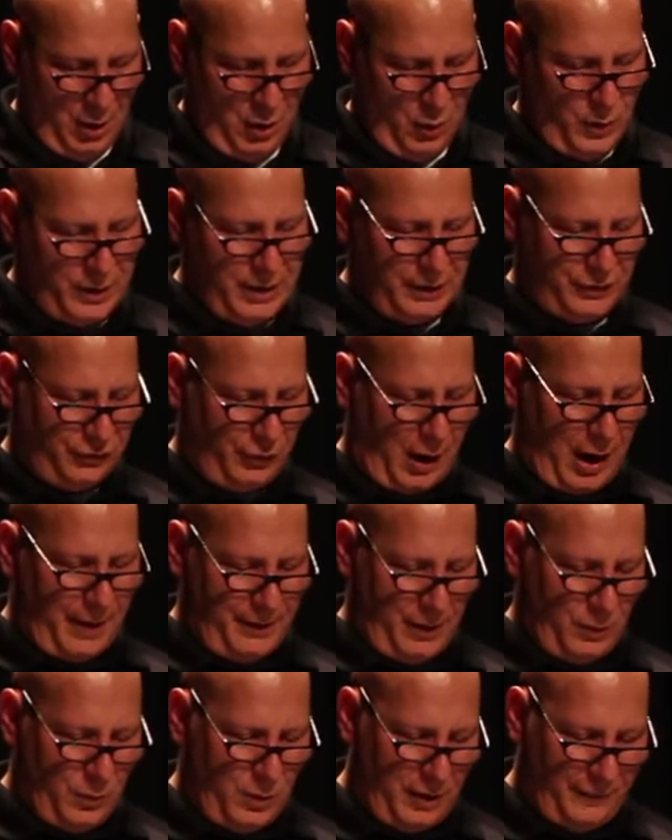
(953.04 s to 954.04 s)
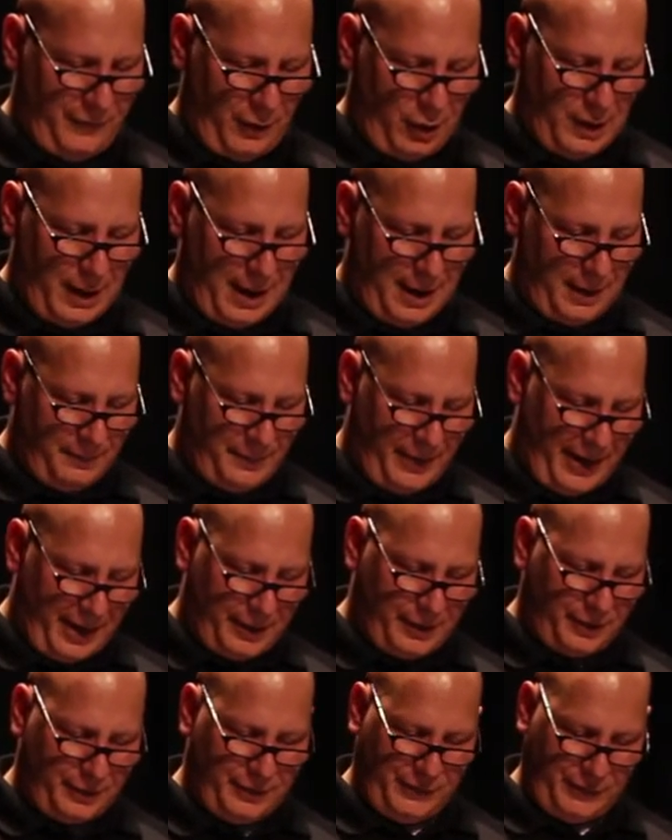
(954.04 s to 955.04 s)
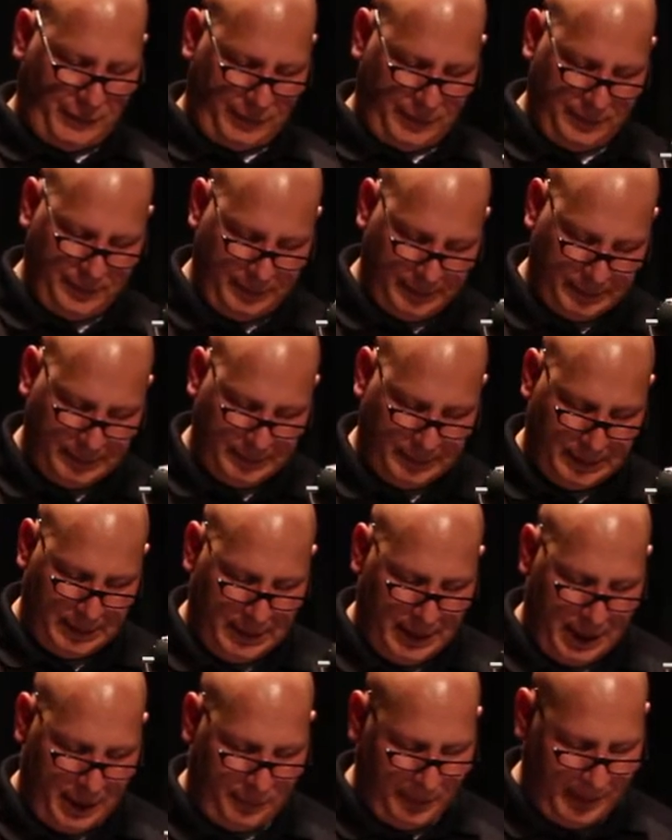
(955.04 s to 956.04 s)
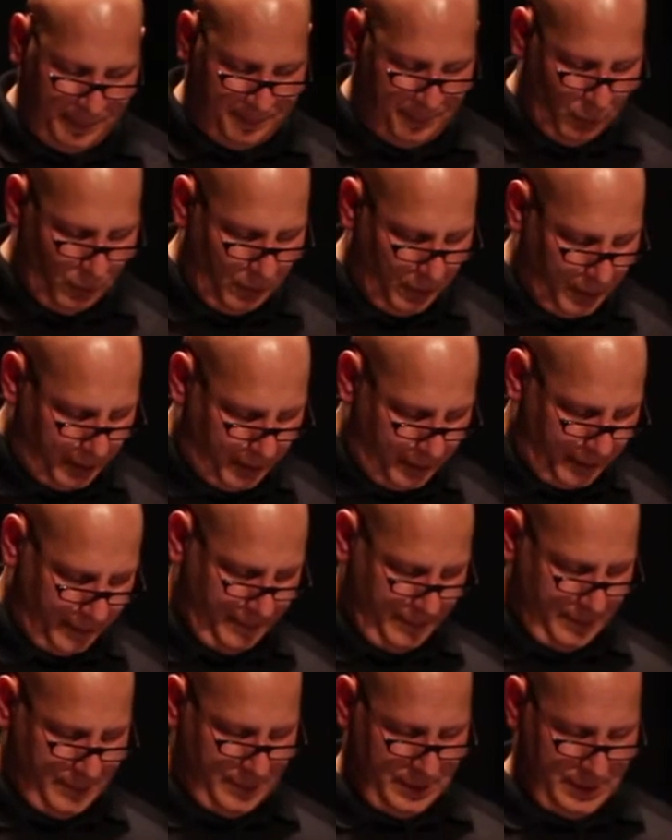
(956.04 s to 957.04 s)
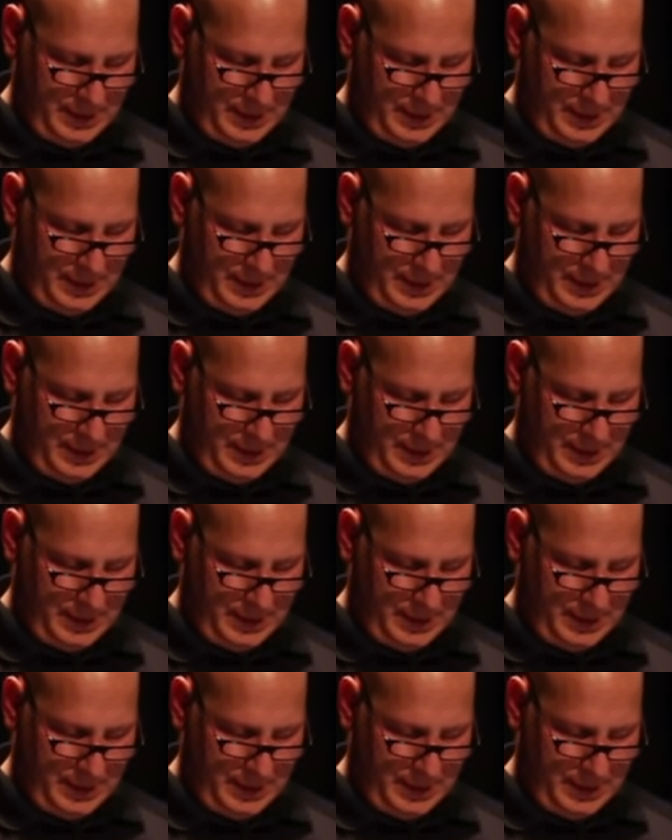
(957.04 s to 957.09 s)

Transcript: When describing one of our linebackers, a reporter